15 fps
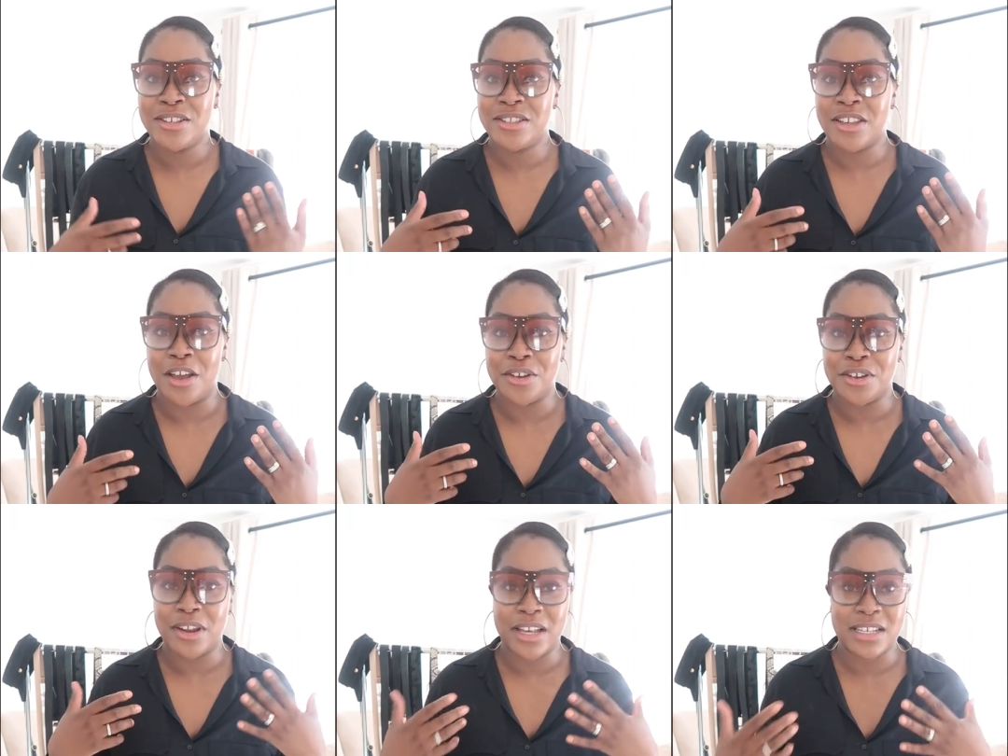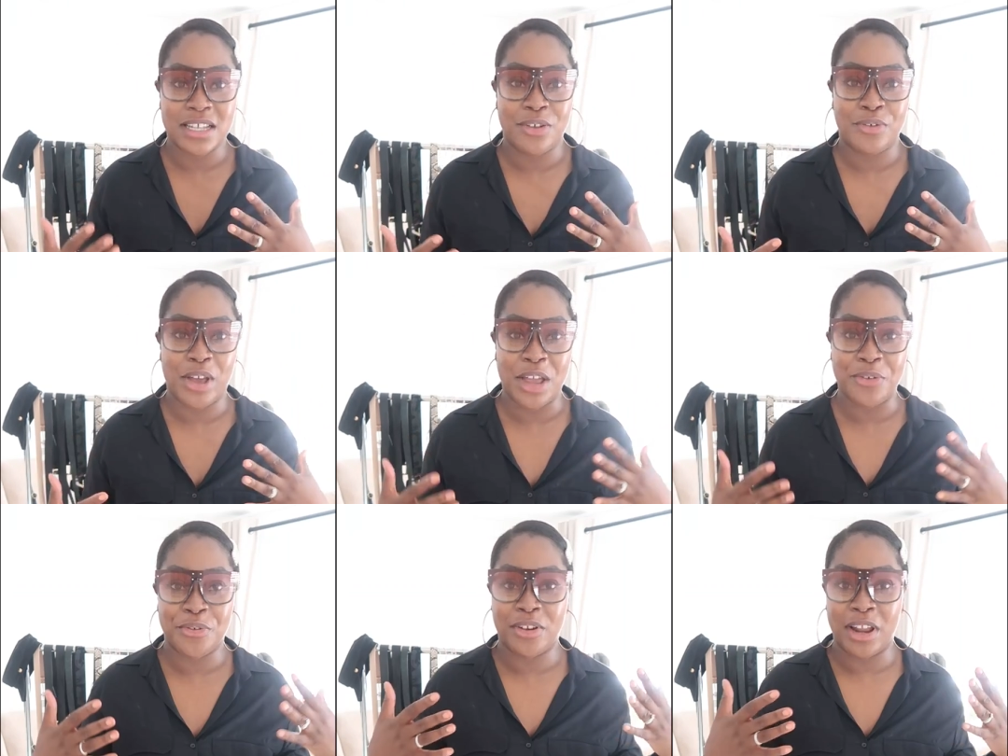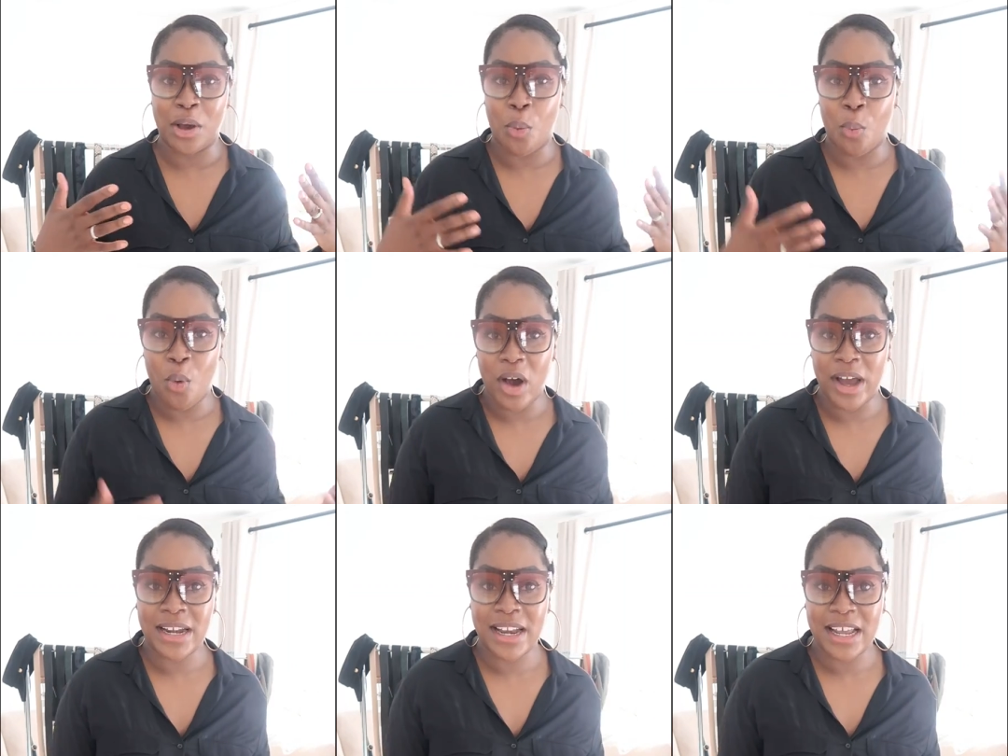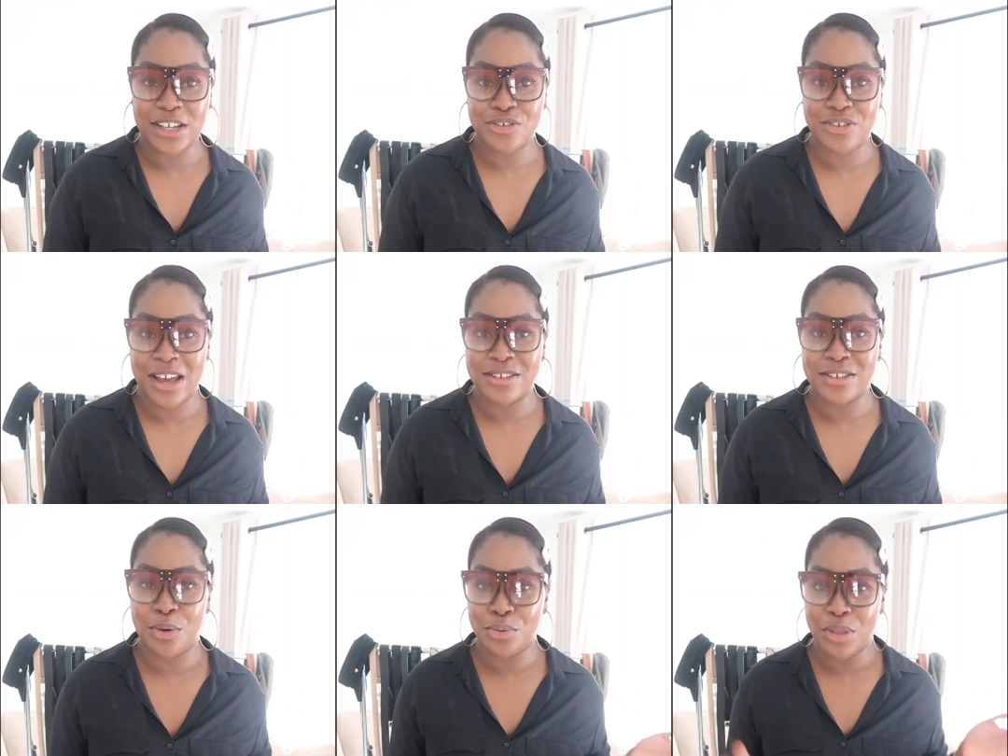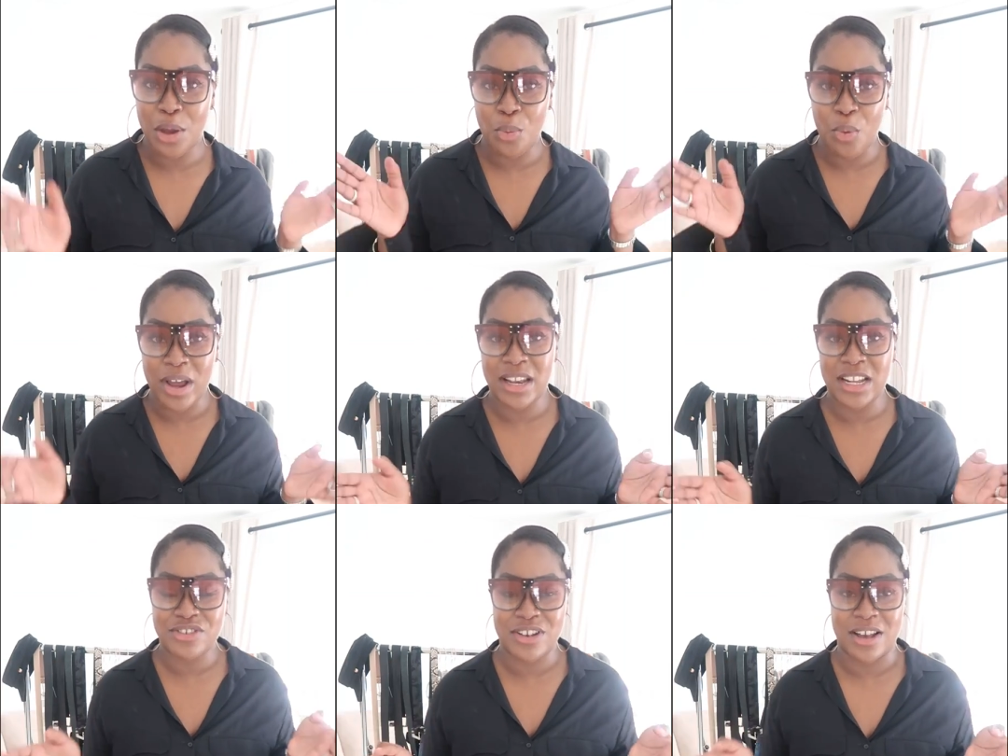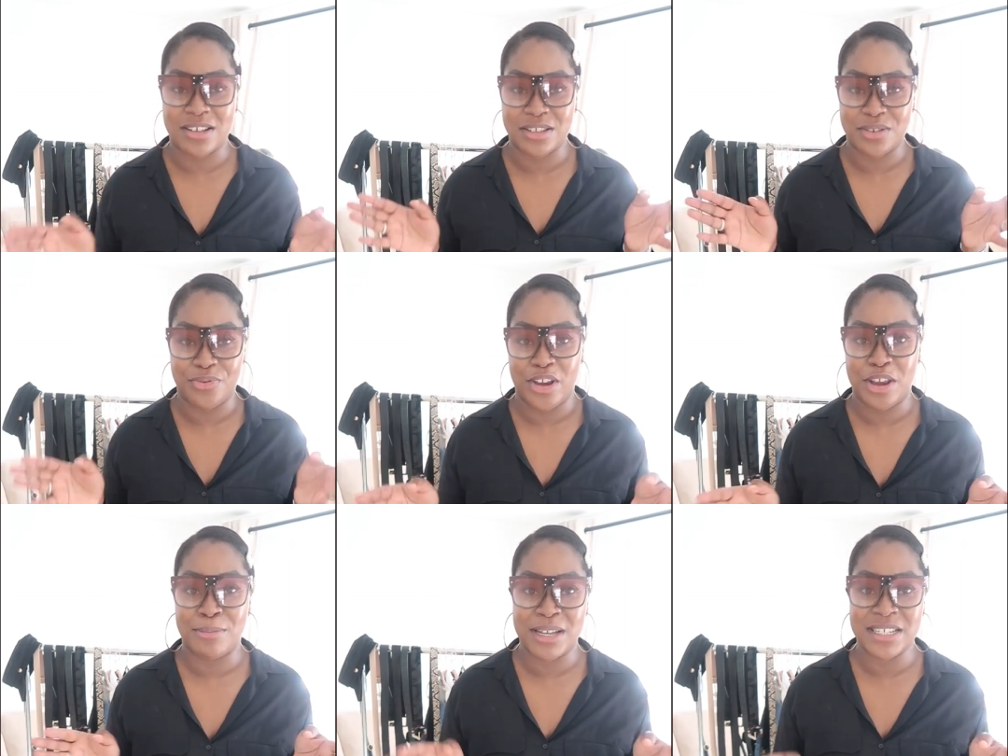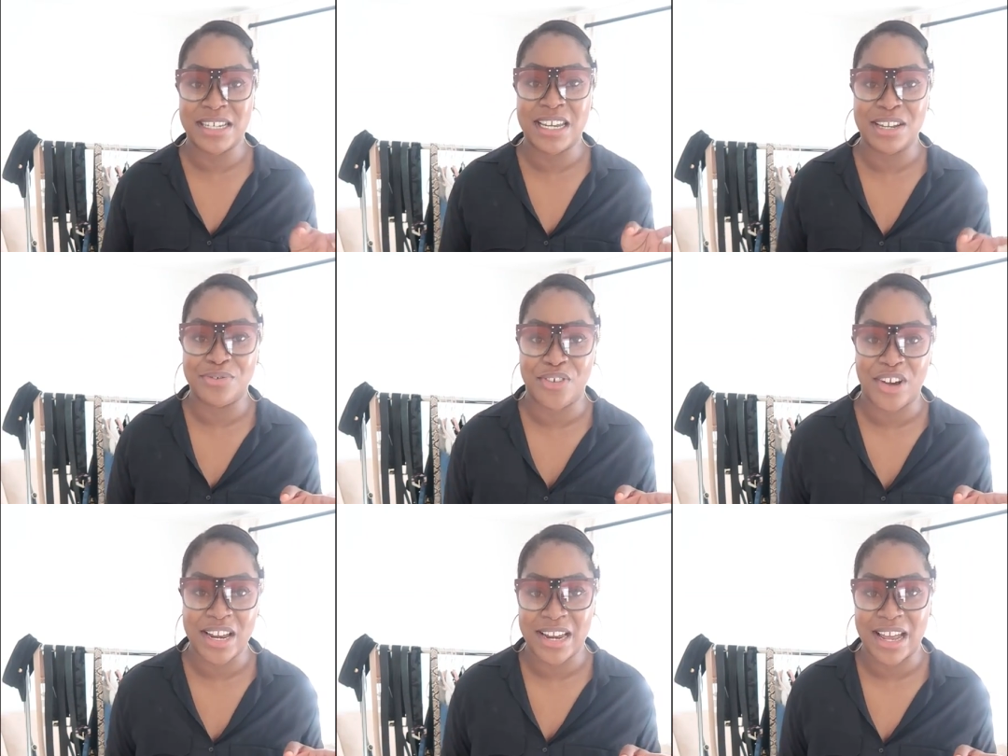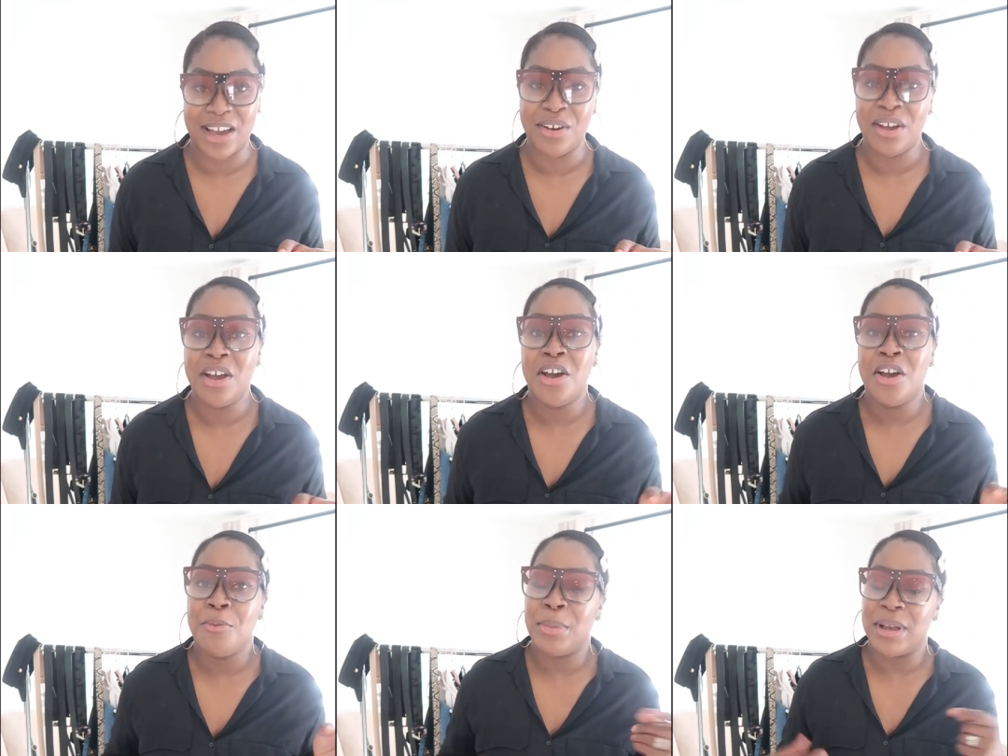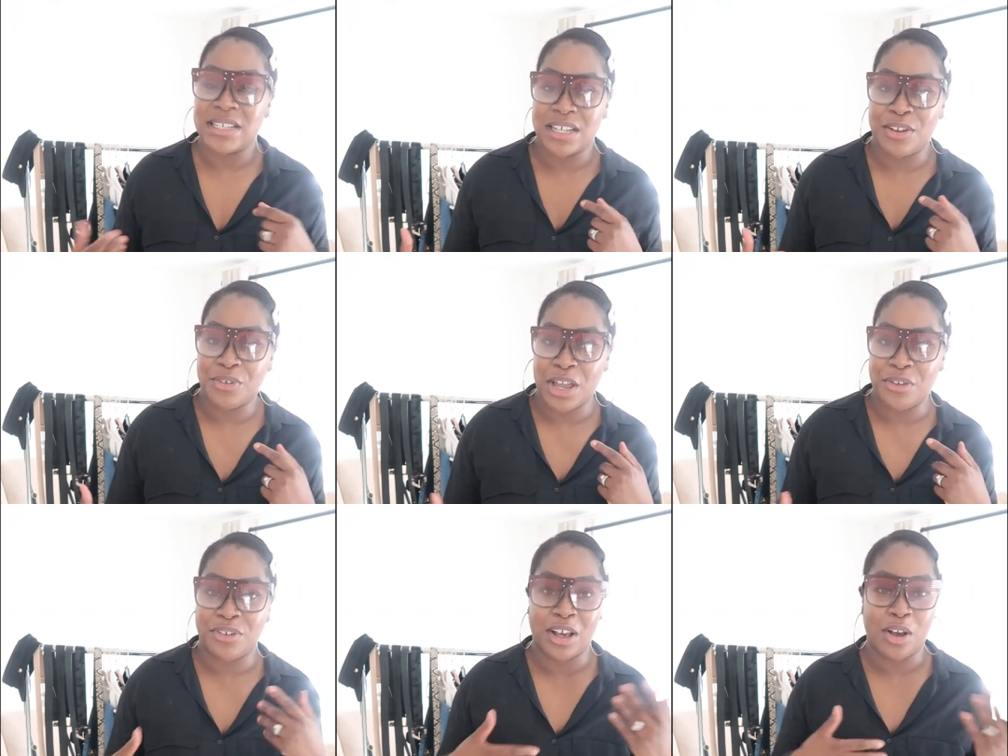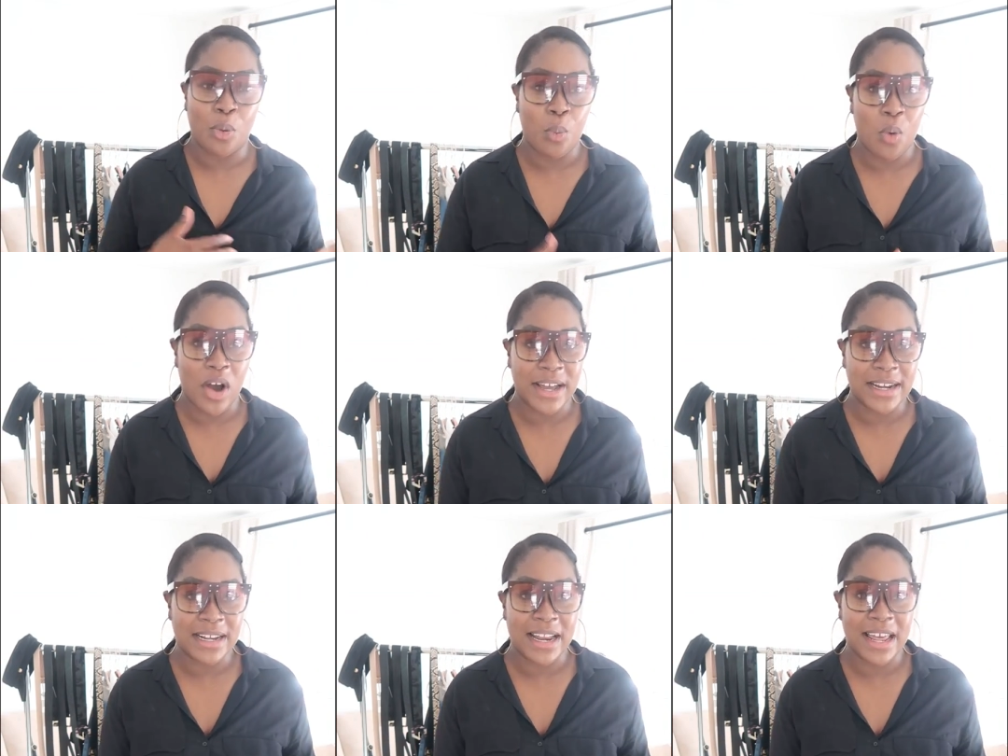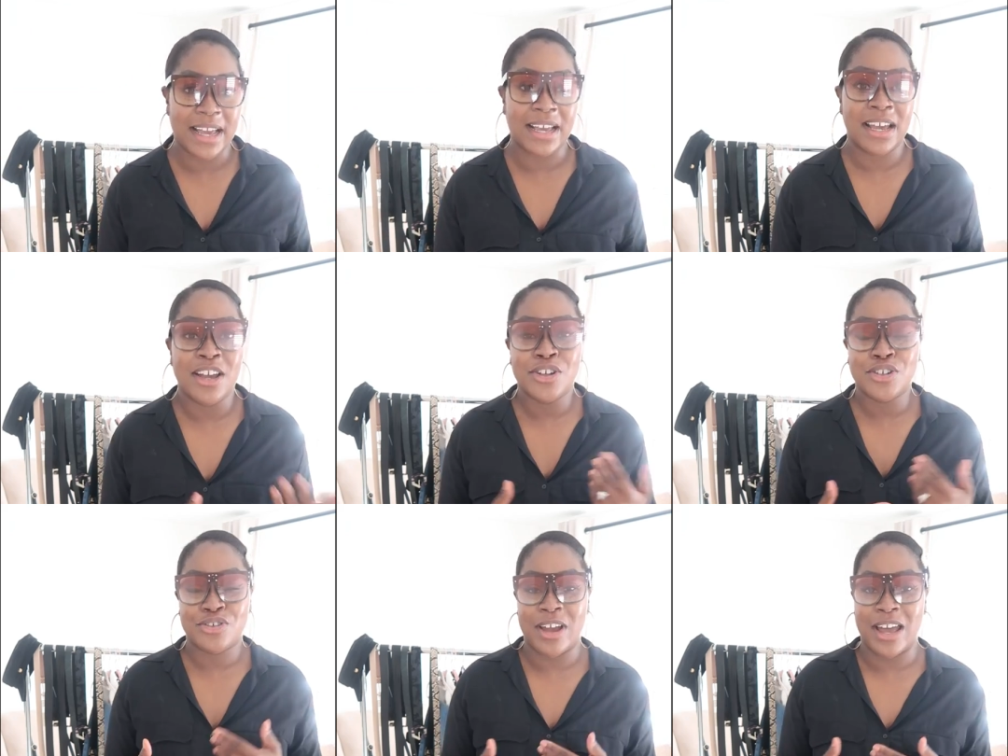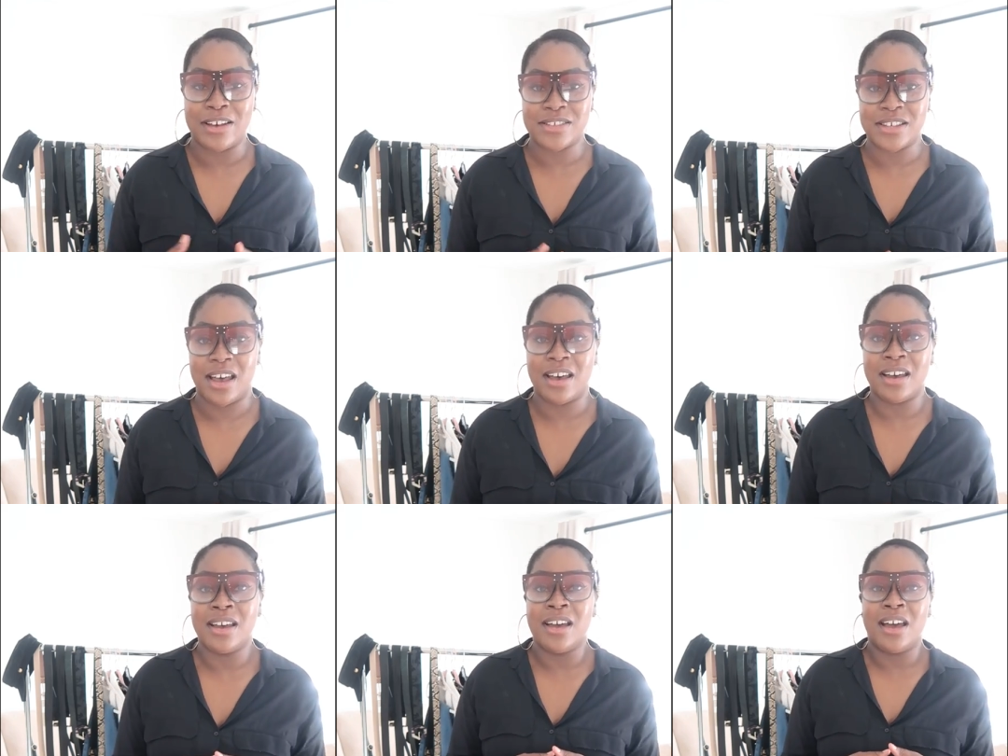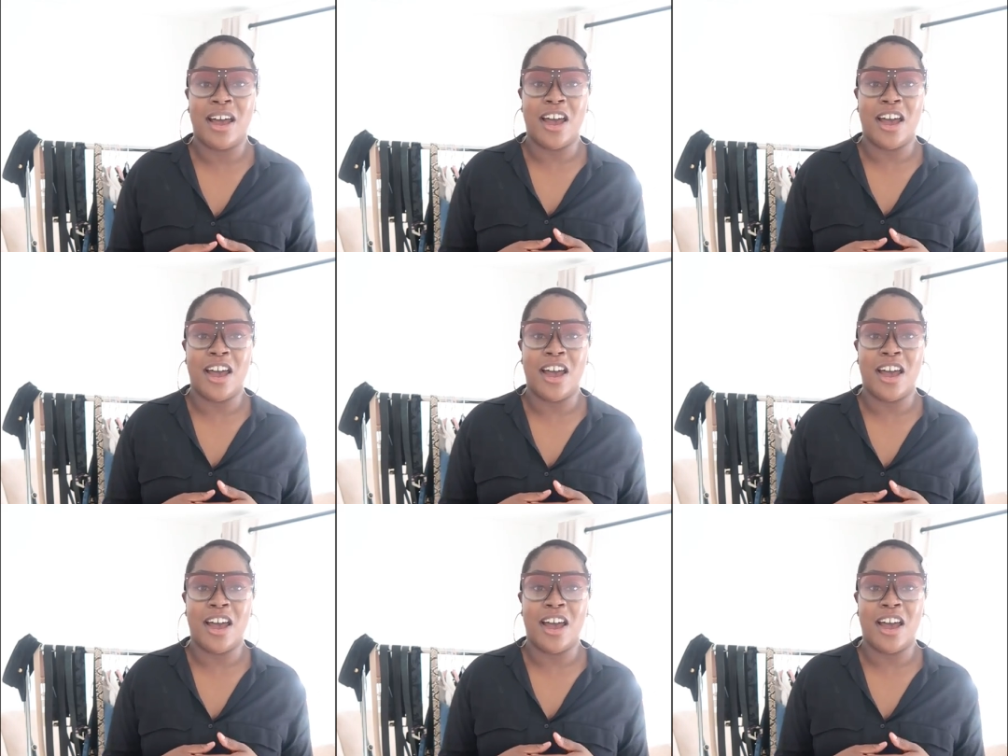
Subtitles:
So, you know, instead of going for like a wide leg trouser, although wide leg trousers are very much in right now, but instead of going for like a wide leg trouser,